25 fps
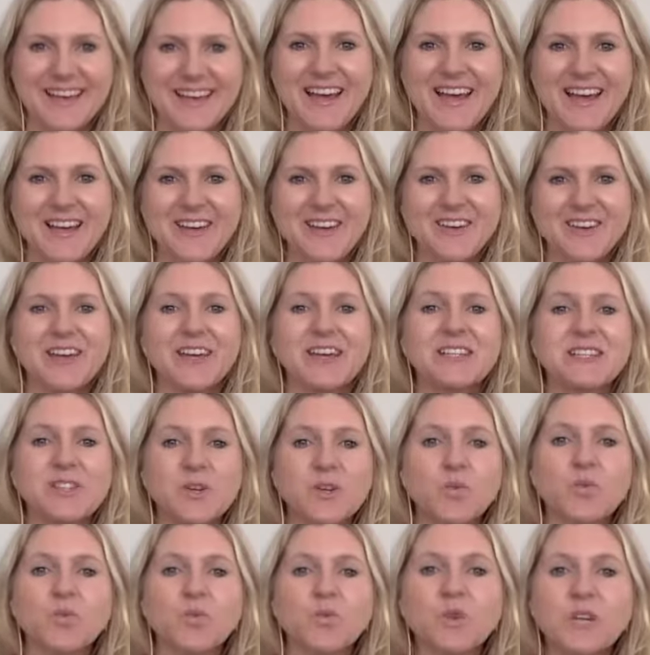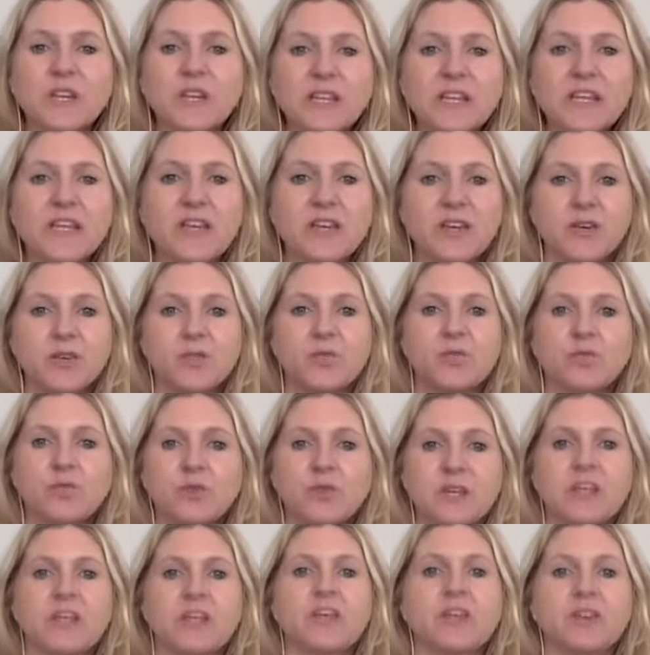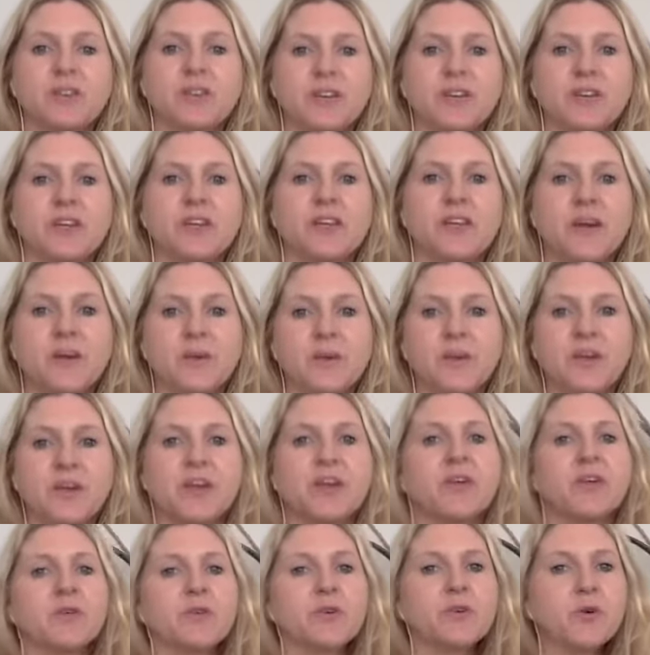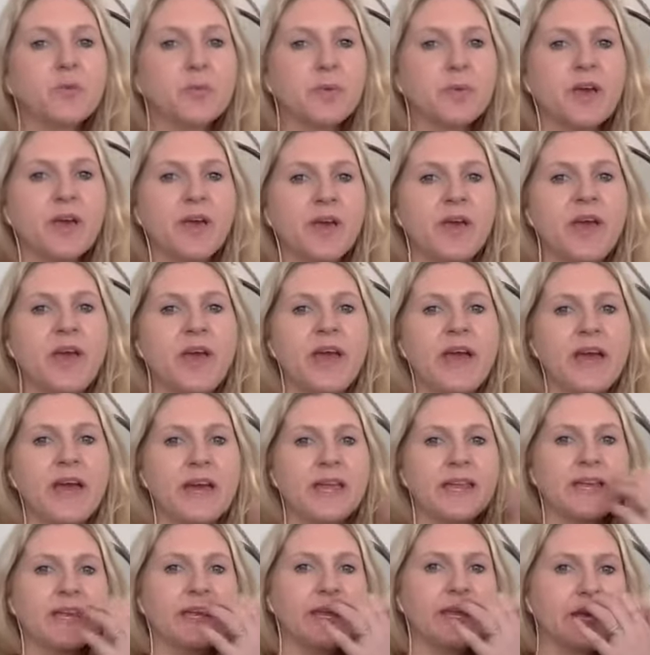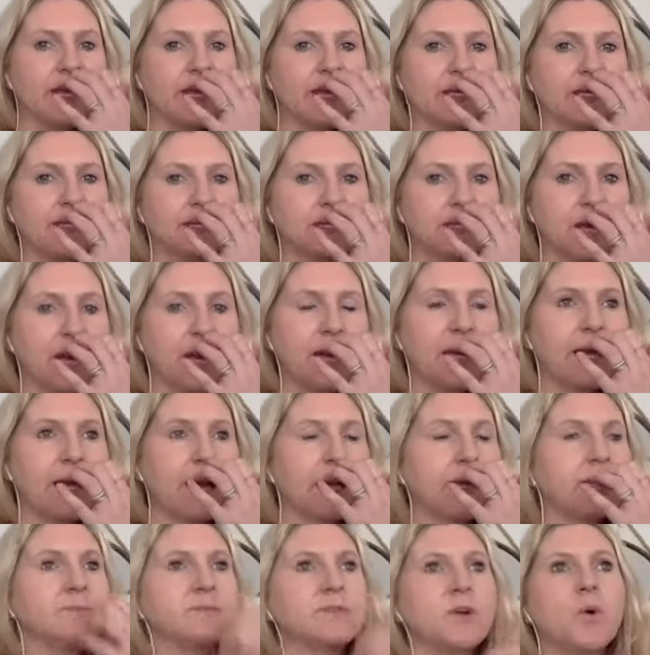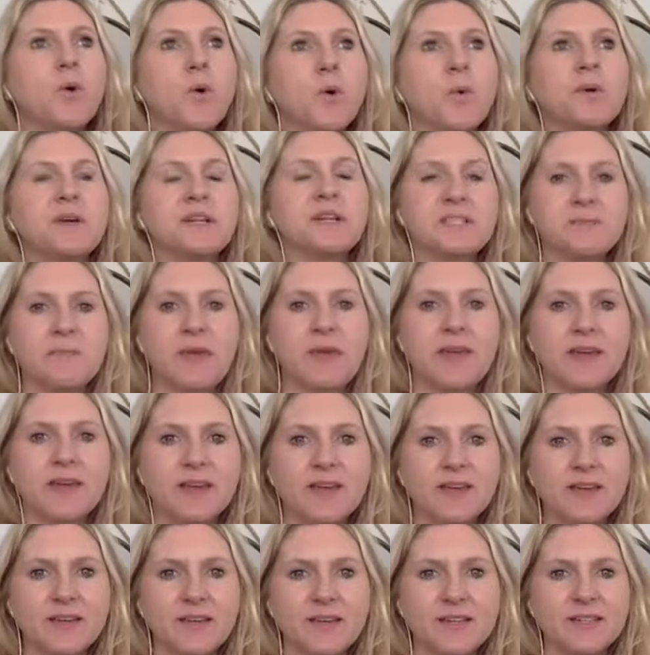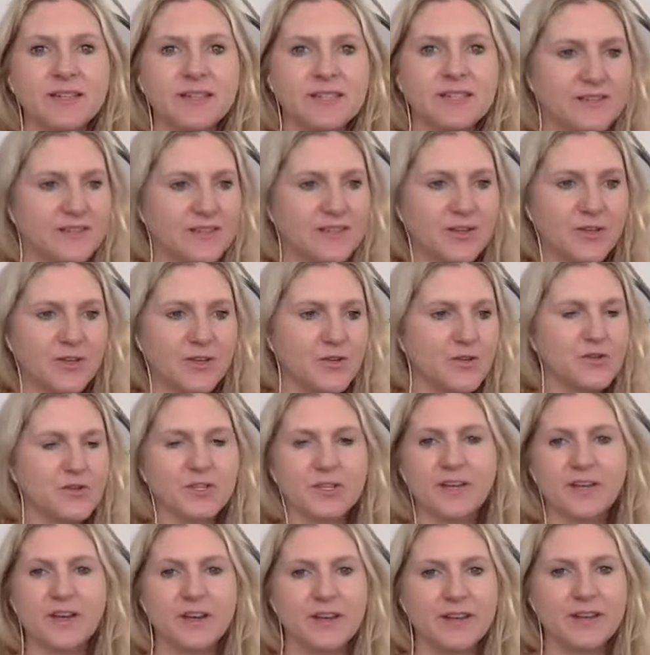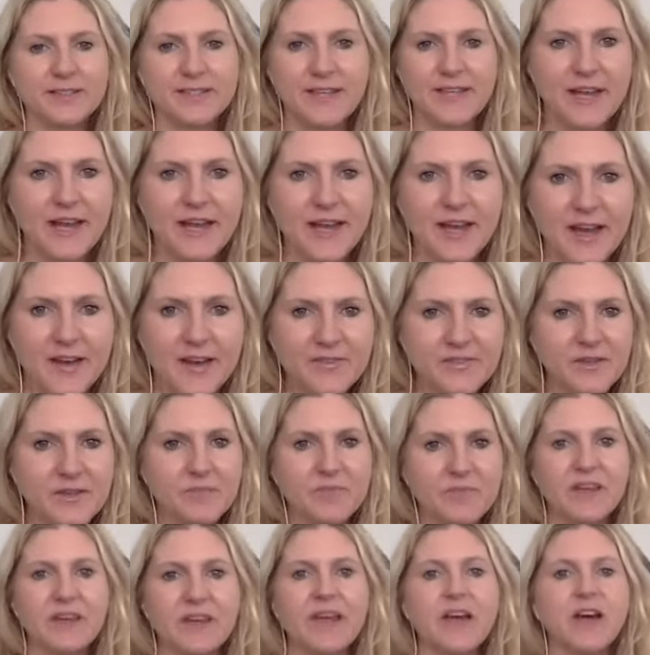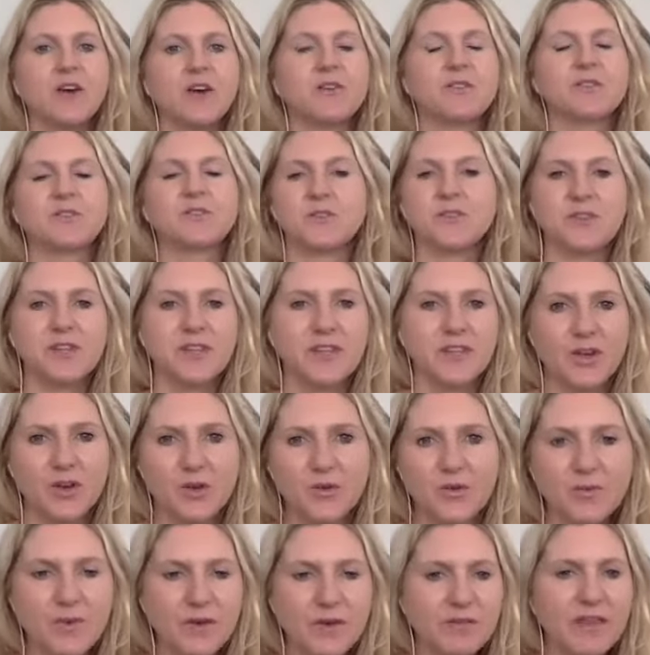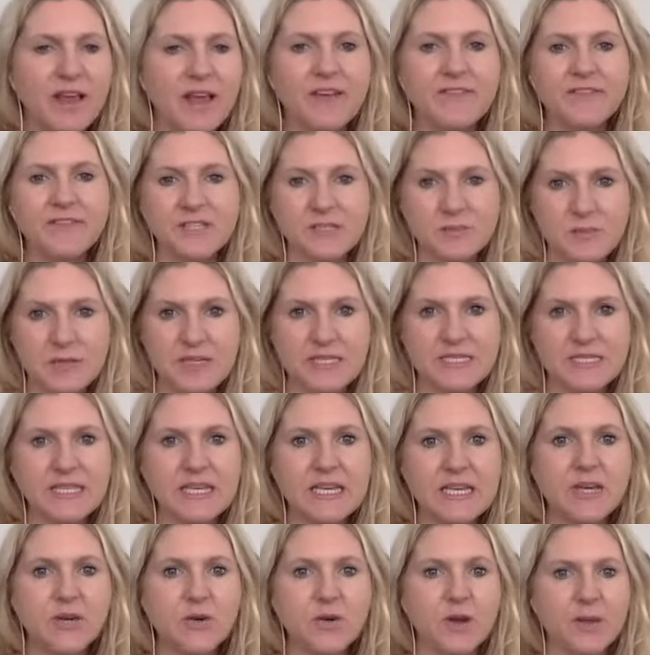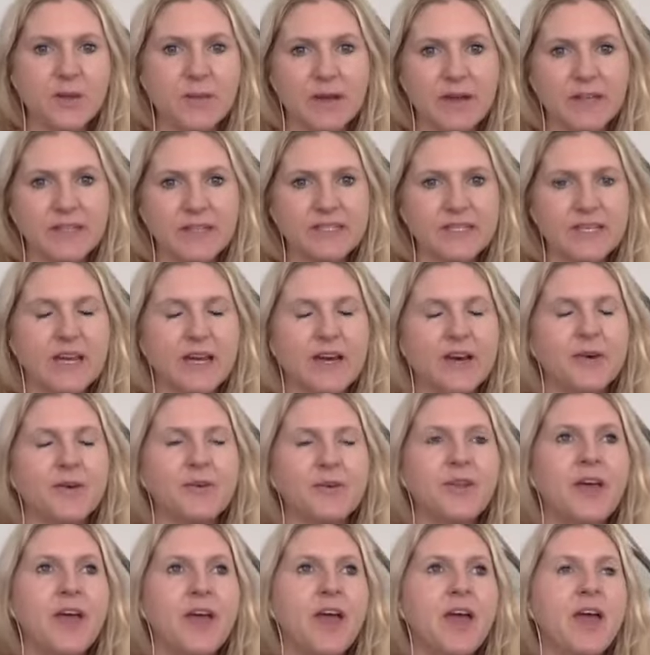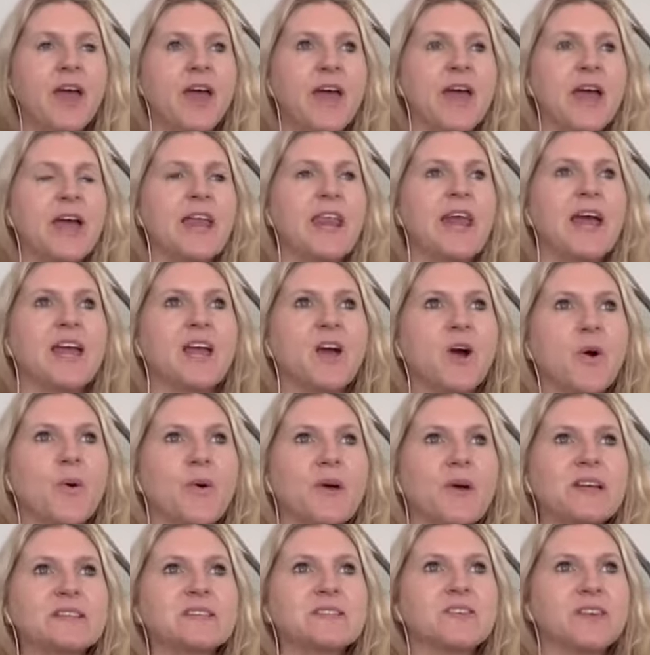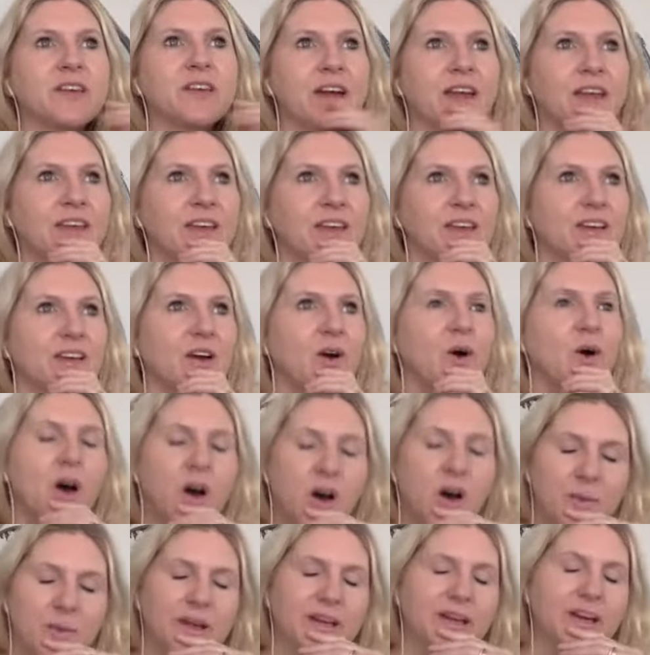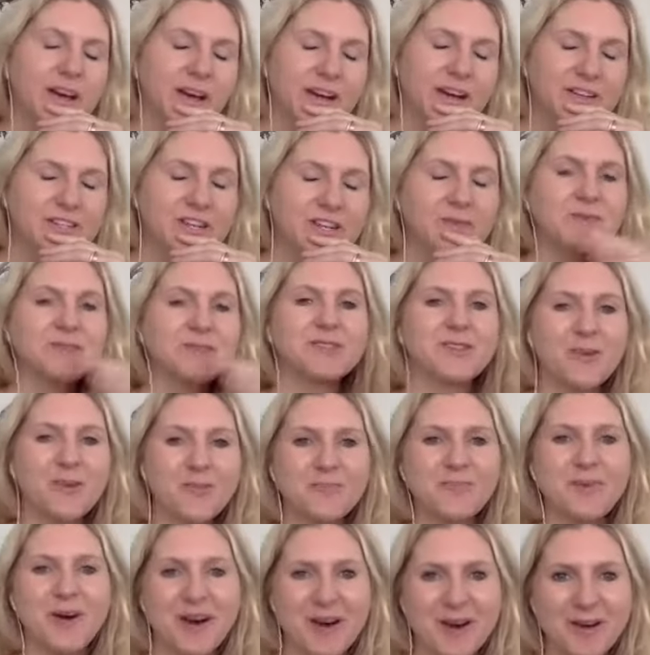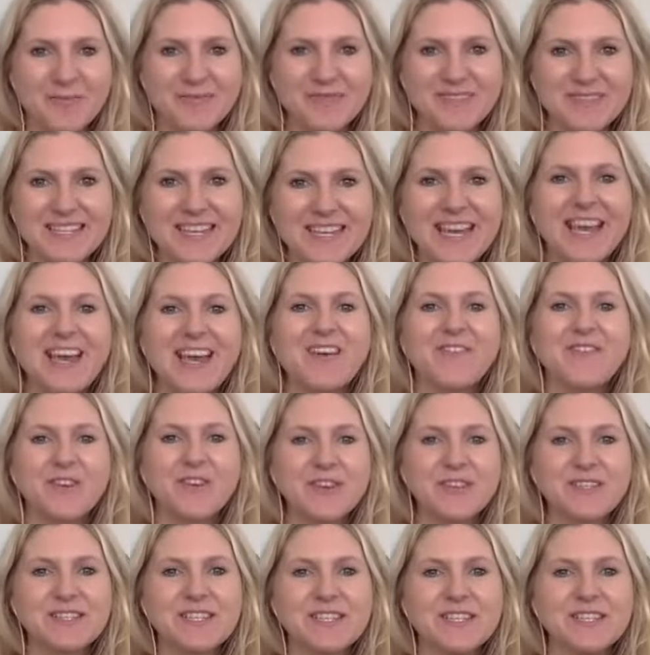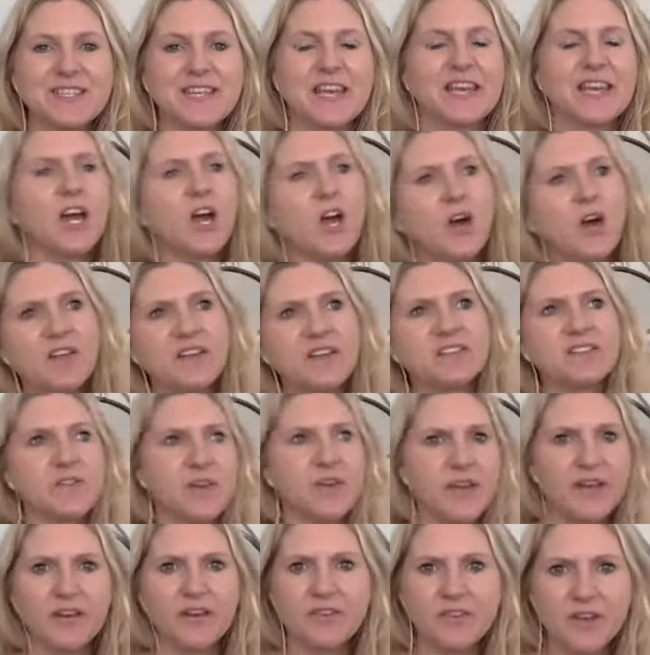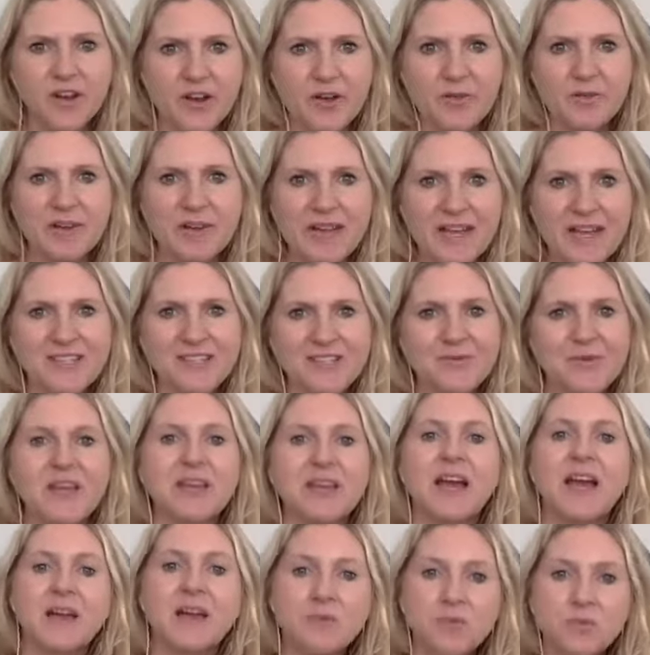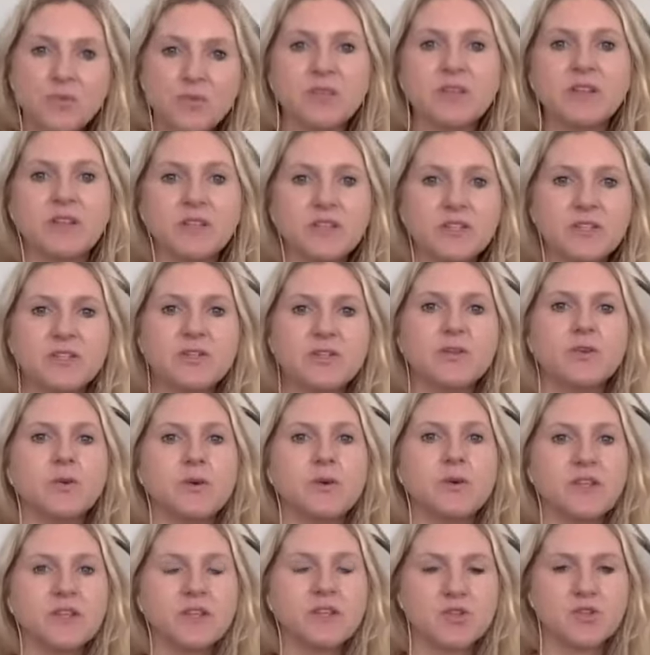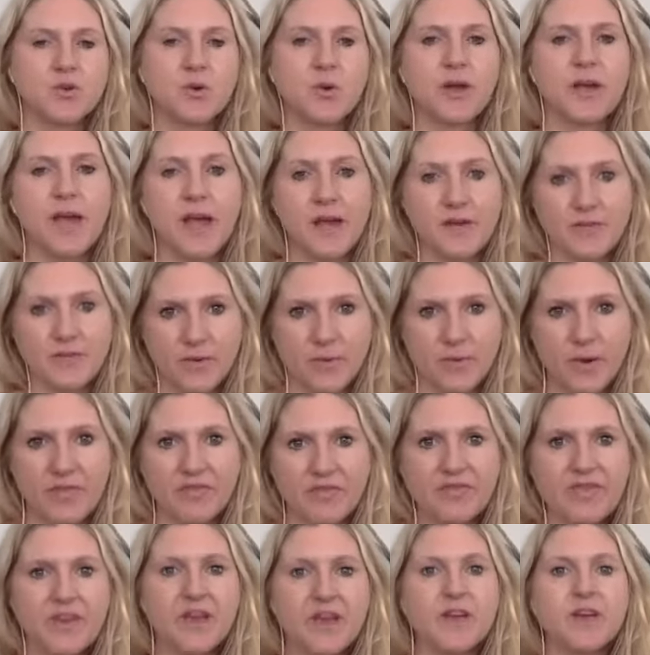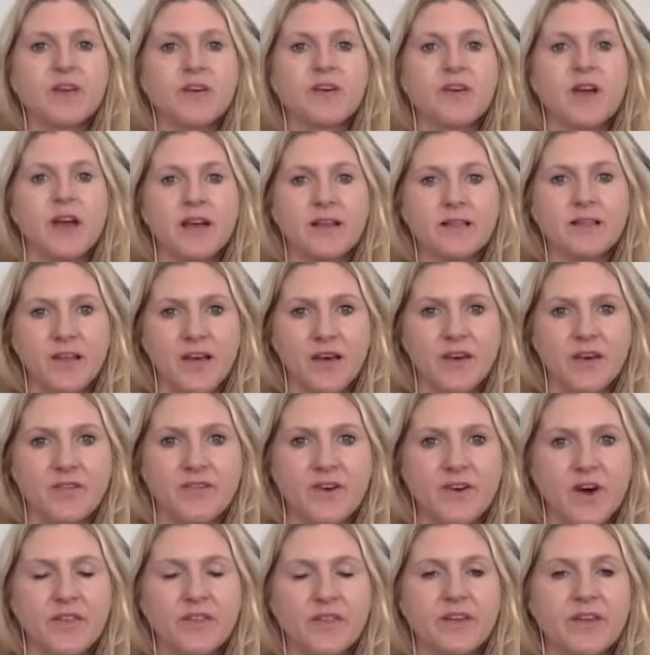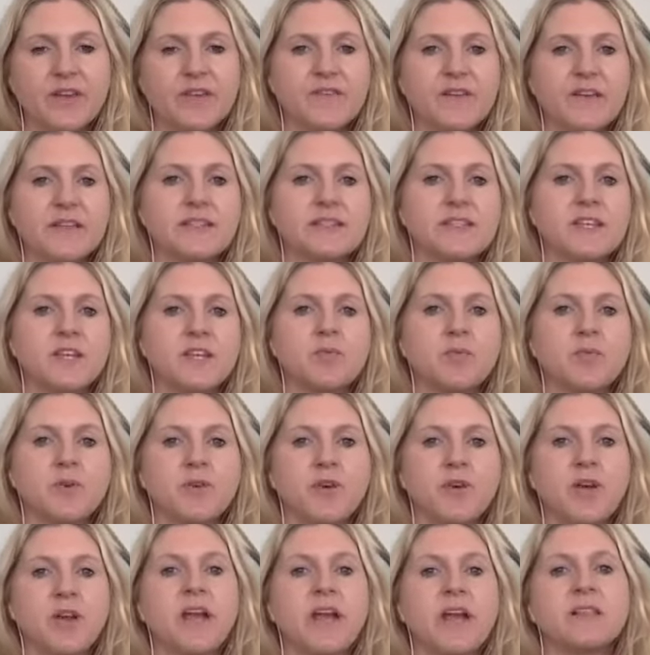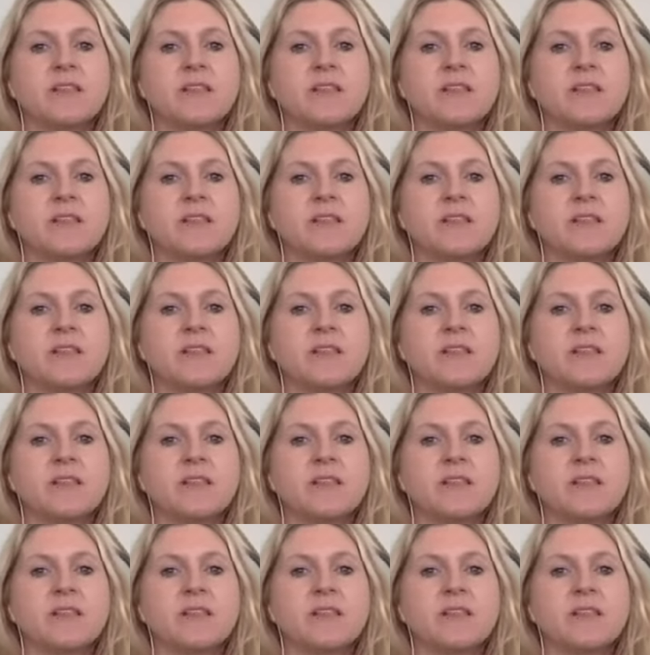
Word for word: I agree. It's a really, really good networking group. And it's, I, I don't always make it, because they're usually on a day I have something else, or, you know, life is busy, or I'm out of town. And I always look at it and go, oh my gosh, I'm so bummed, versus like, oh, that's okay, I'll care of it next week. I really do enjoy everyone there. I love all the events that you put on.